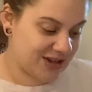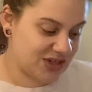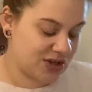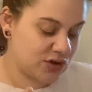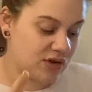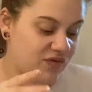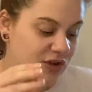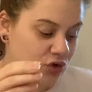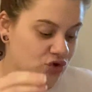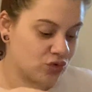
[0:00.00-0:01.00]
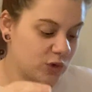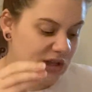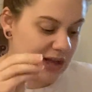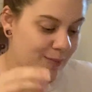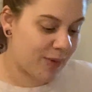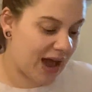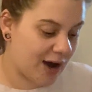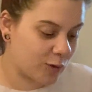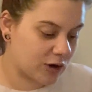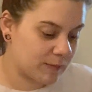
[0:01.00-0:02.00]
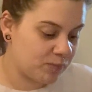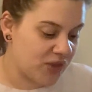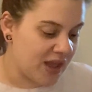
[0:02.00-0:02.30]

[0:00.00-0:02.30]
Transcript: until you feel truly empowered.